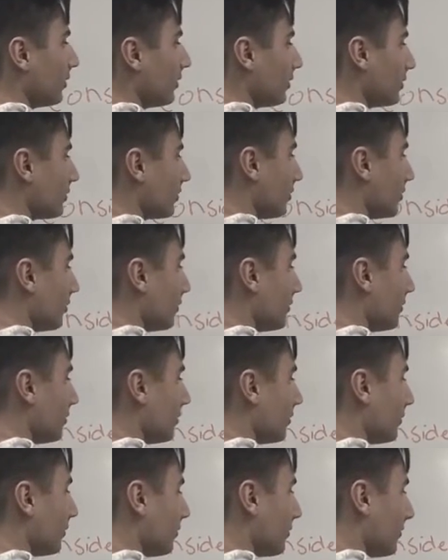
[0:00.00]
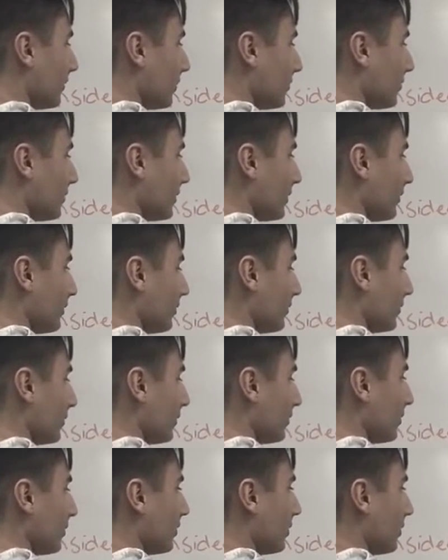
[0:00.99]
So this would equal
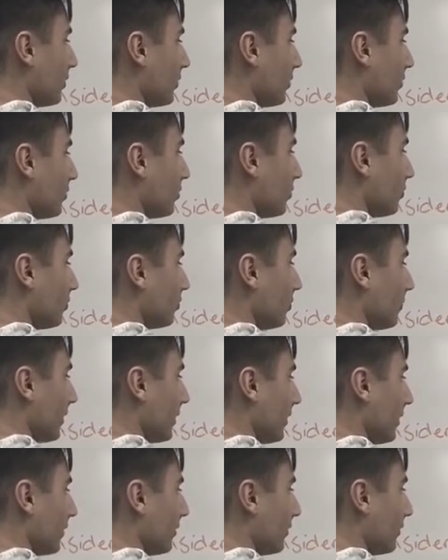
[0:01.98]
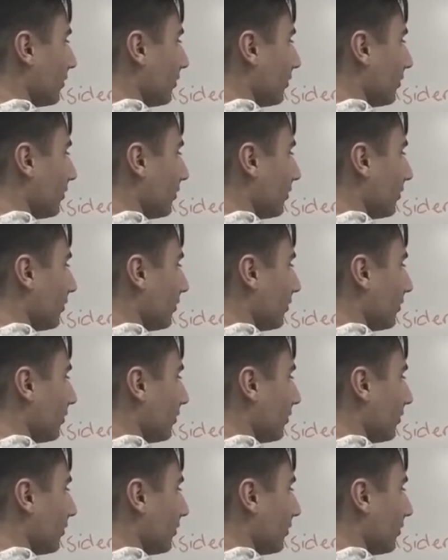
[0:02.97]
2 pi